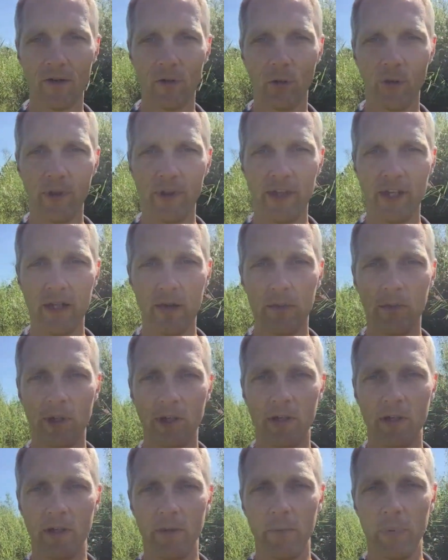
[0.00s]
with the
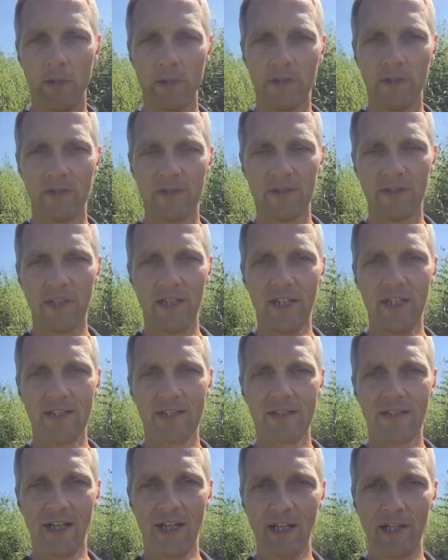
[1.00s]
abundance
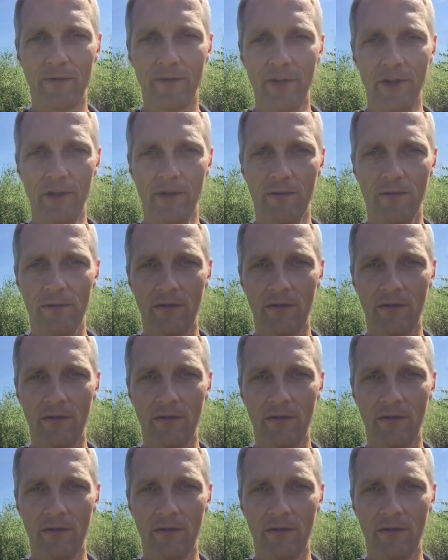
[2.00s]
inside of you.